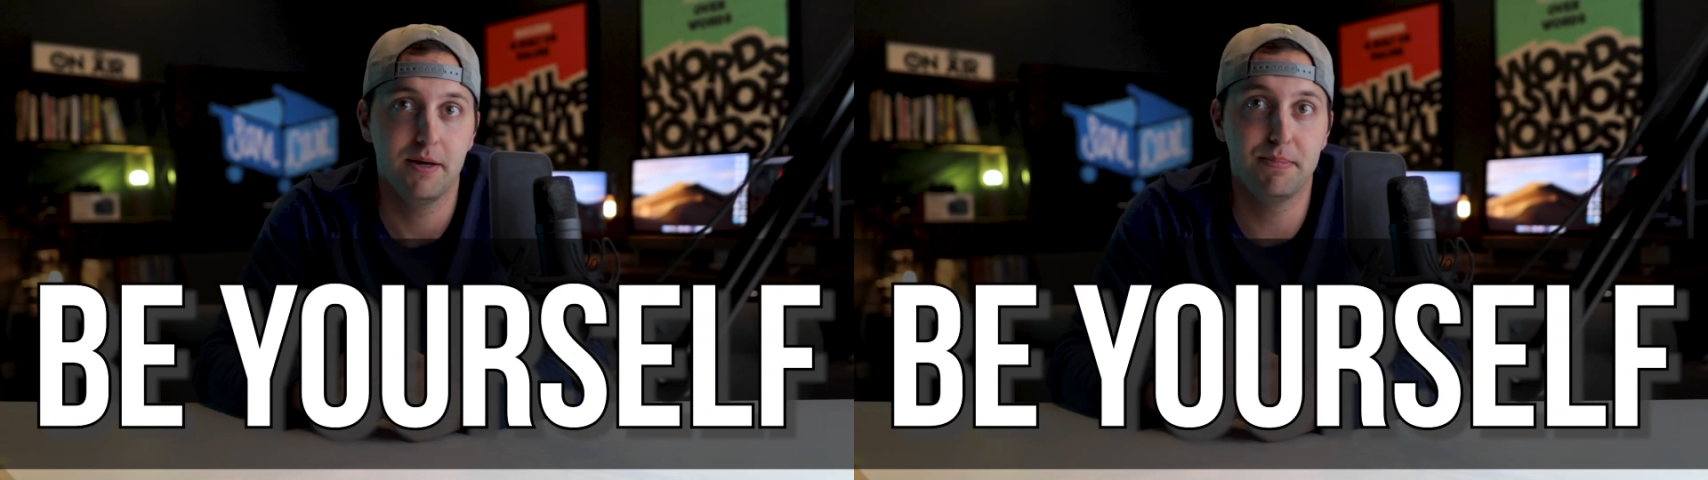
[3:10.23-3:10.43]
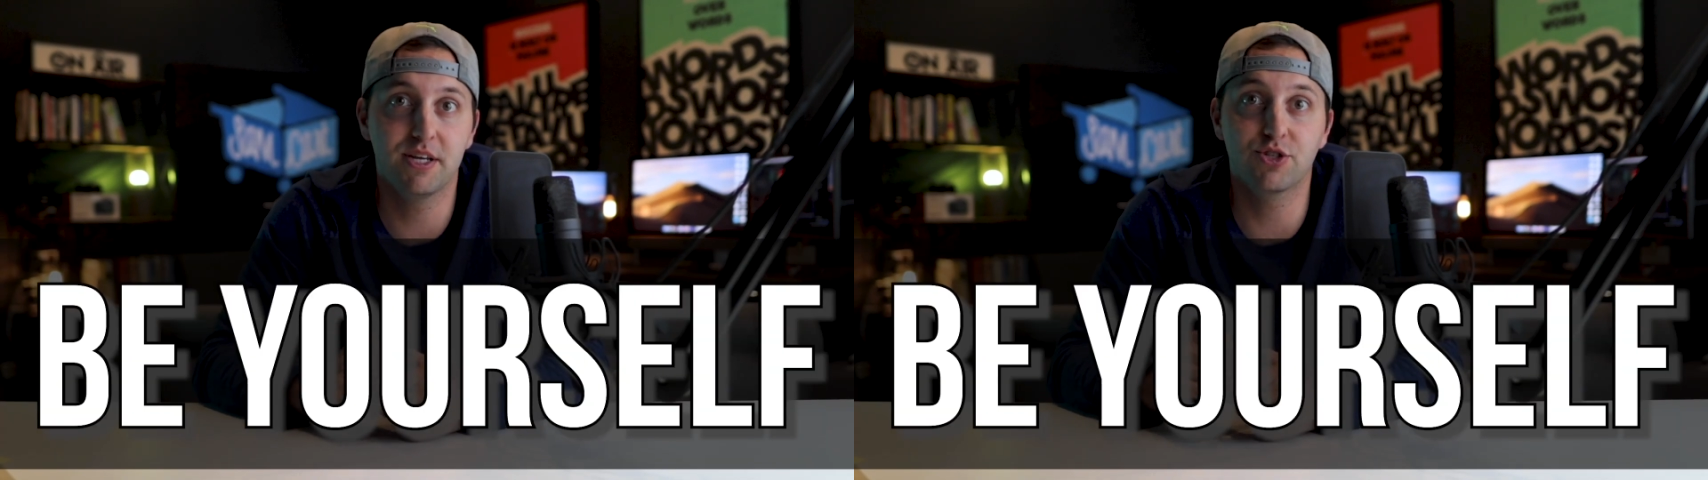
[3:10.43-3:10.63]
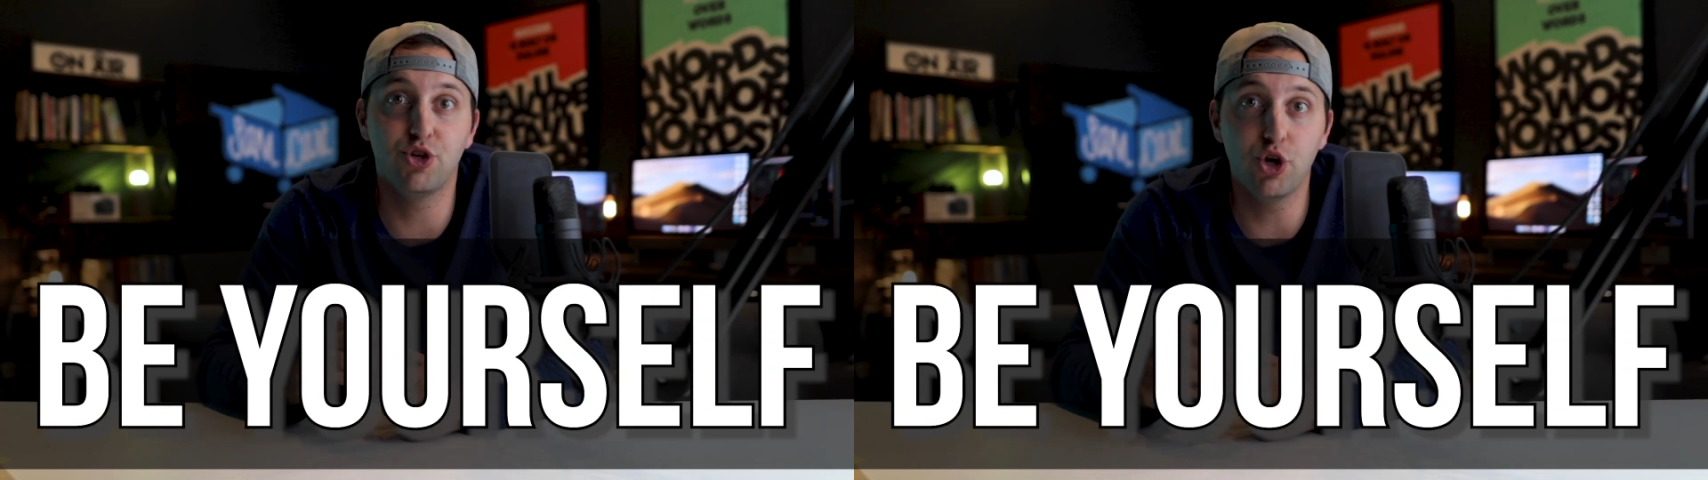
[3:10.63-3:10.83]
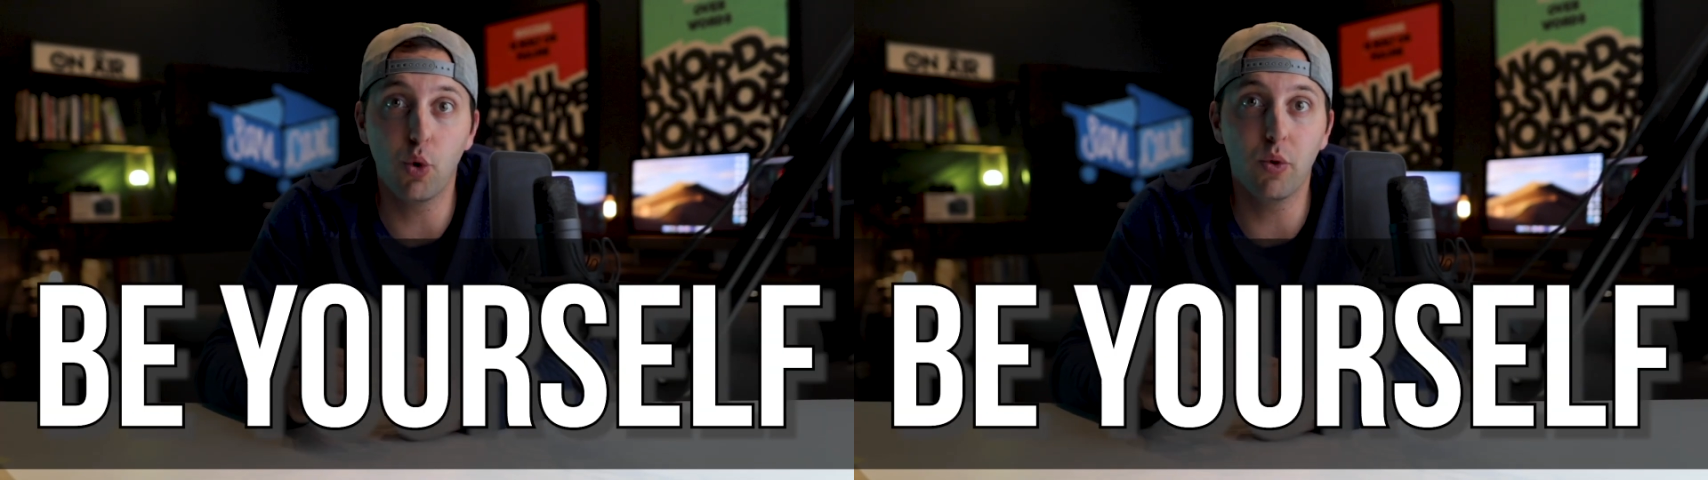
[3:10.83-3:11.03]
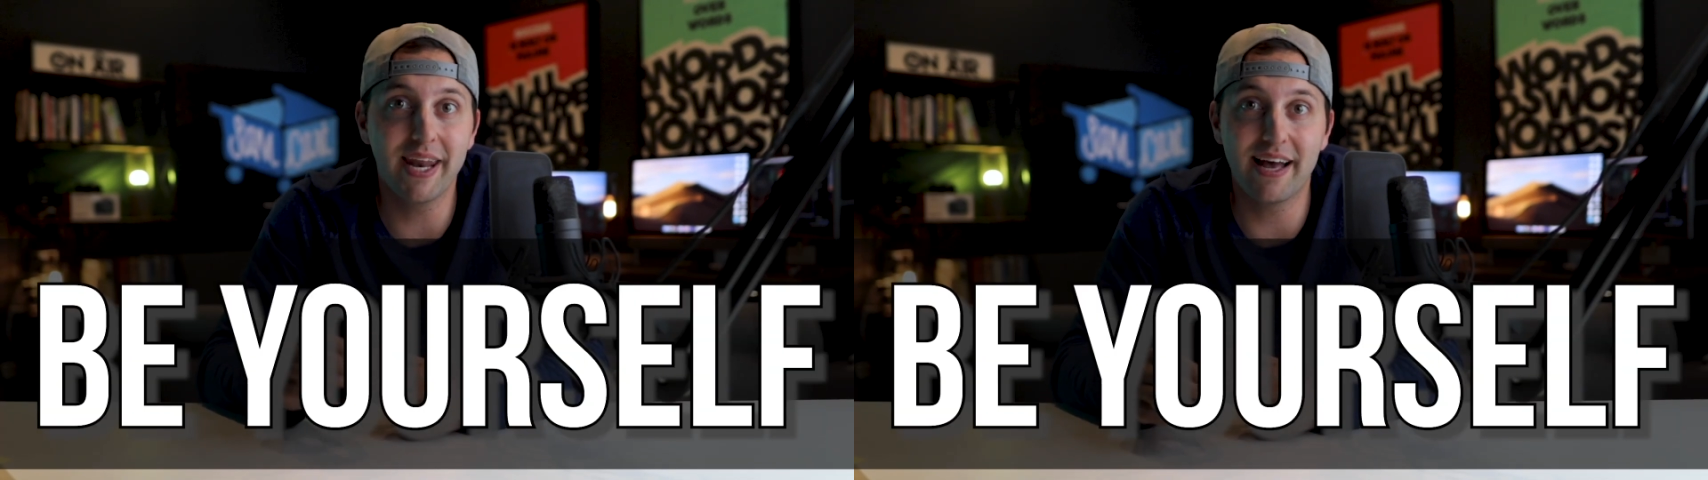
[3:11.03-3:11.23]
because no
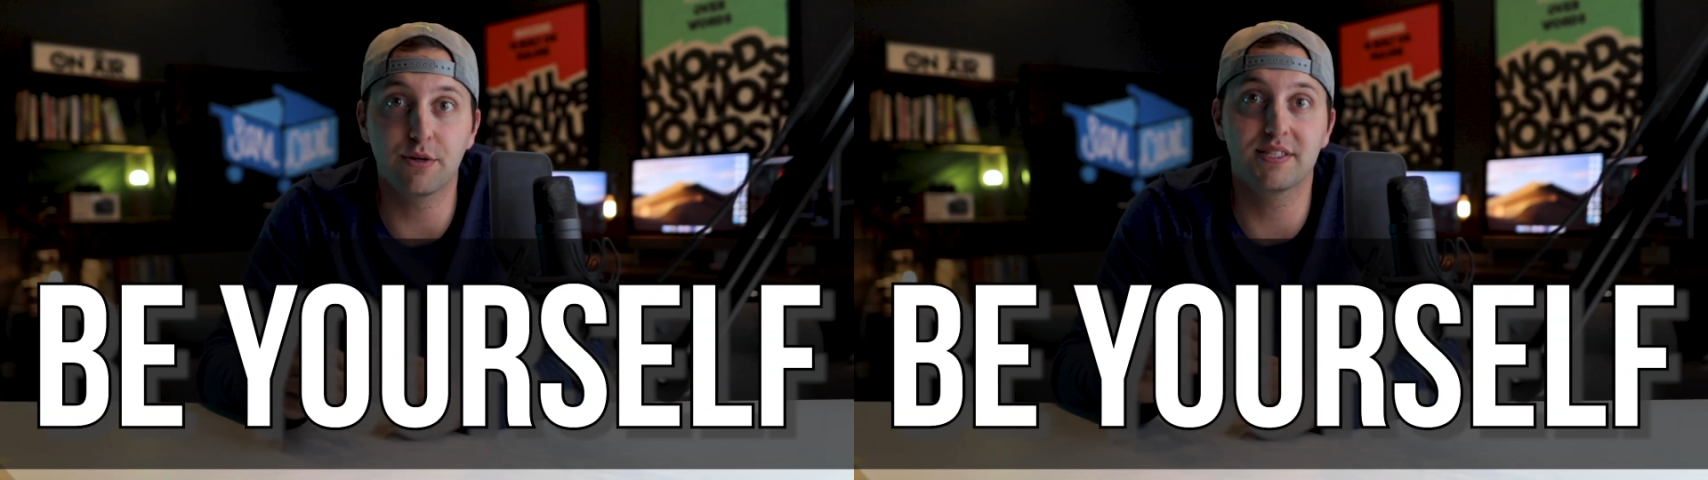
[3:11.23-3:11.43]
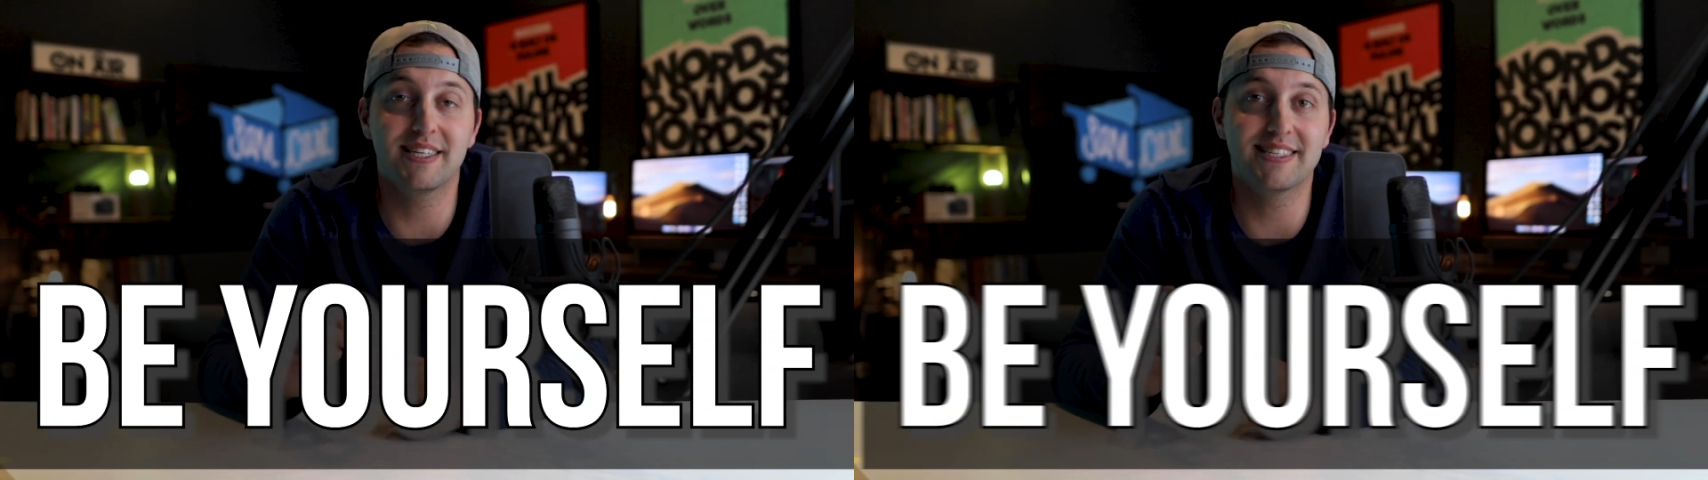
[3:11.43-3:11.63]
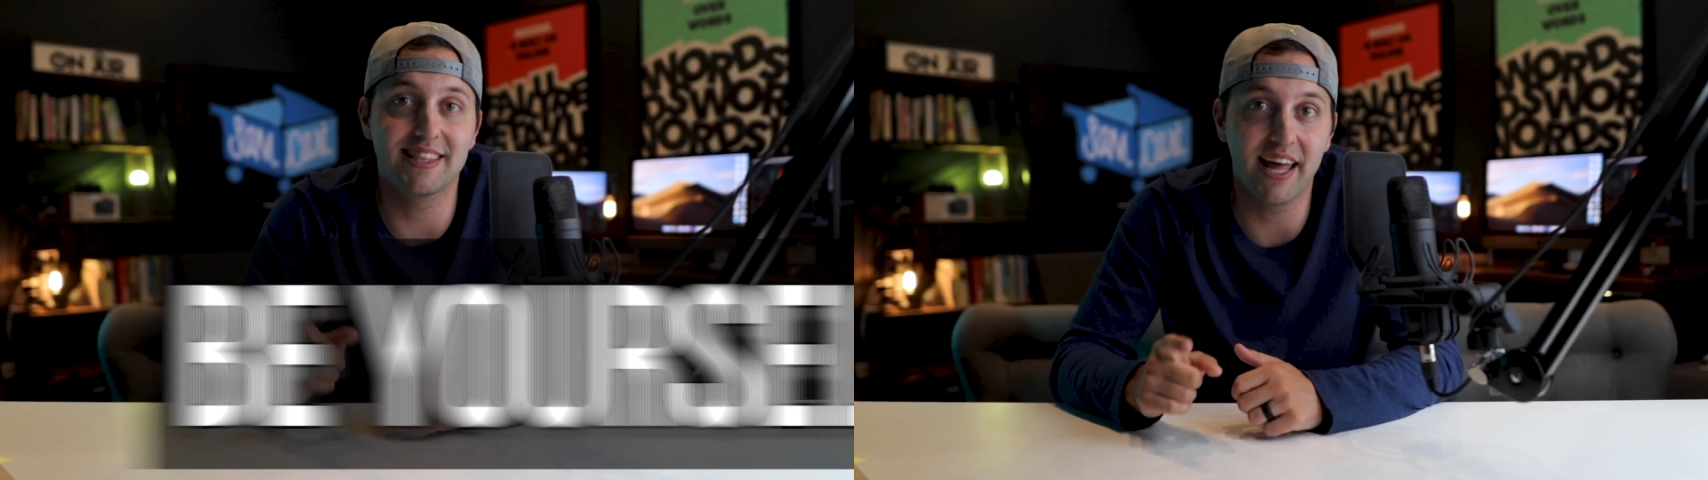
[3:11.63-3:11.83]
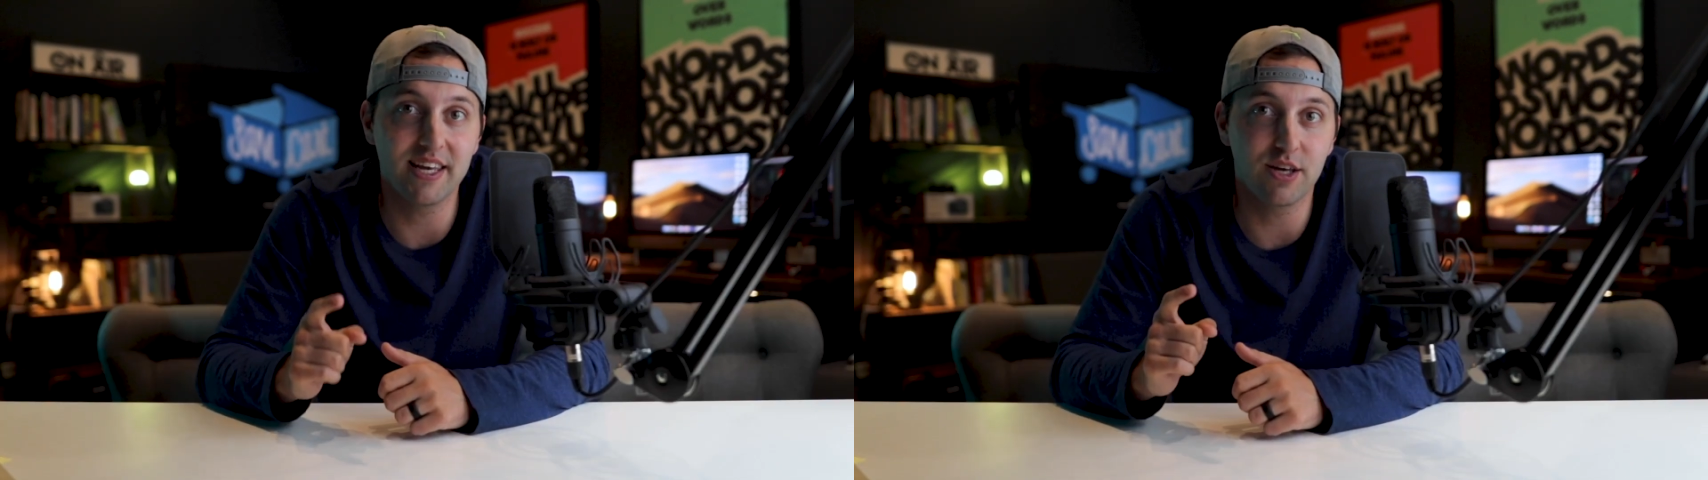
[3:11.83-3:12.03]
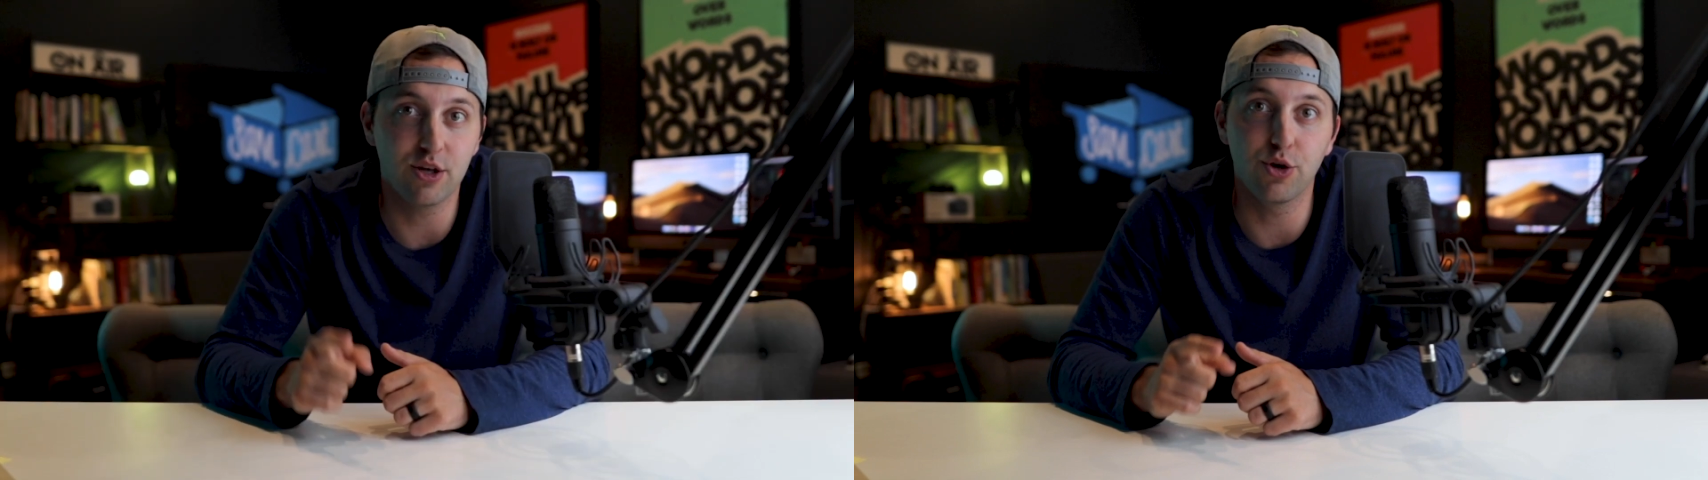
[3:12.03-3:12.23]
one else is
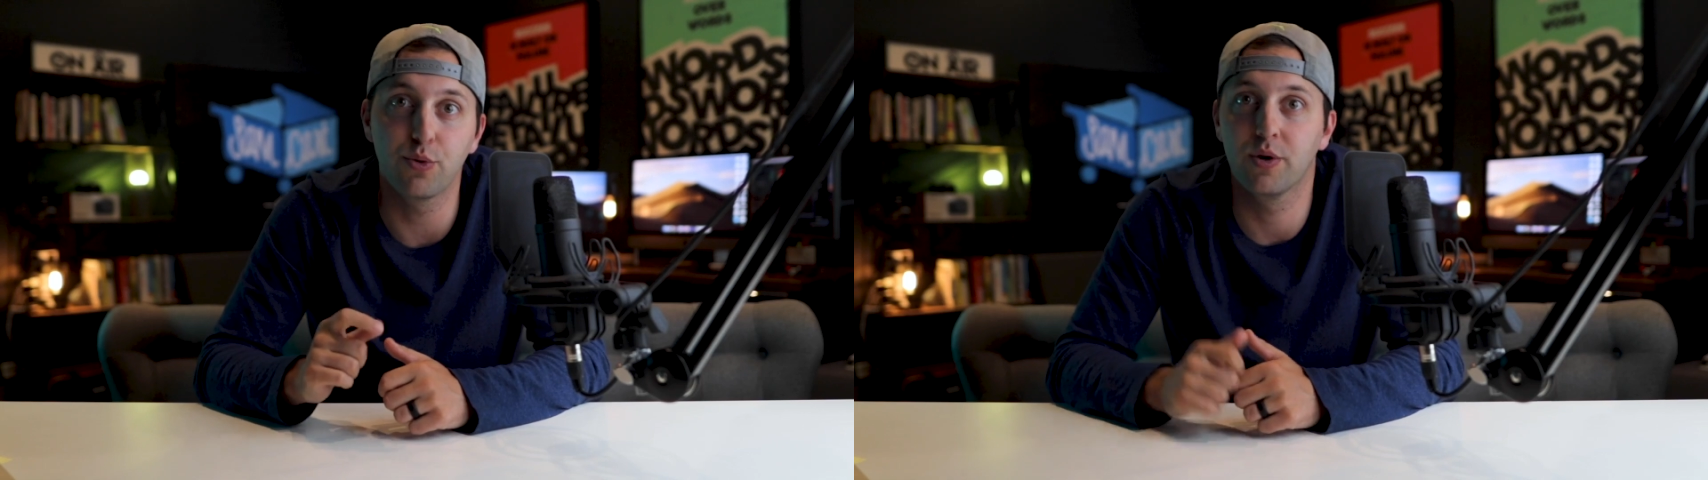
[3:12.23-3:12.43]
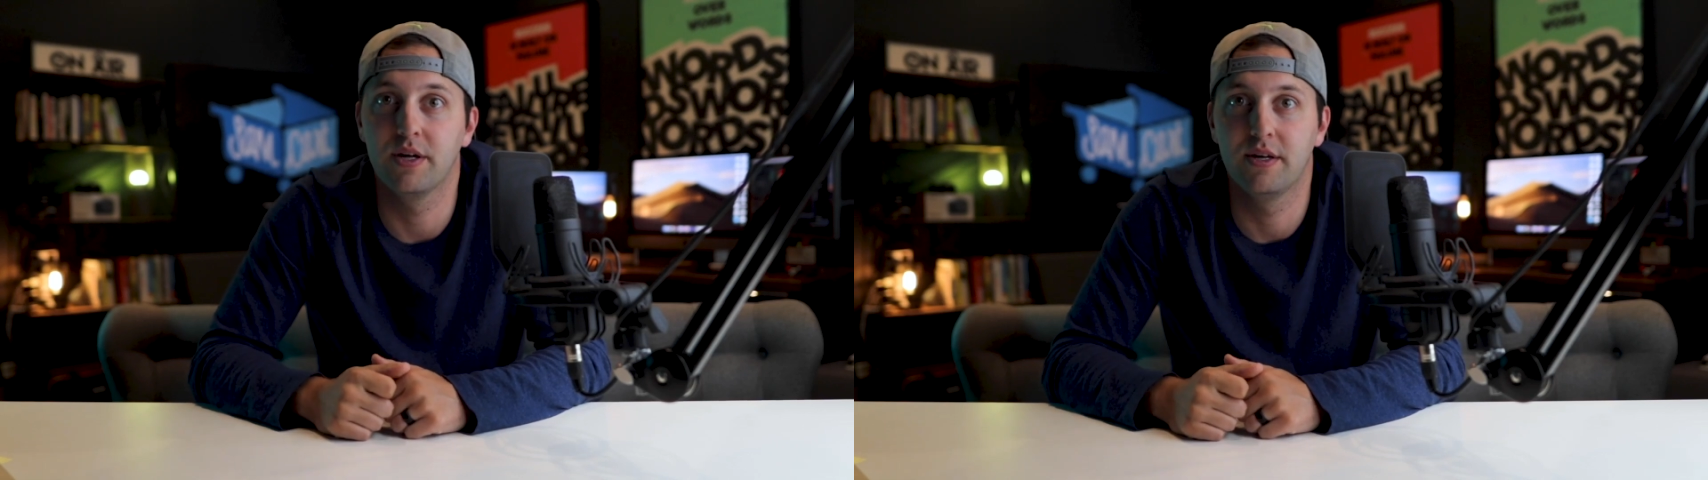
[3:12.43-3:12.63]
like you.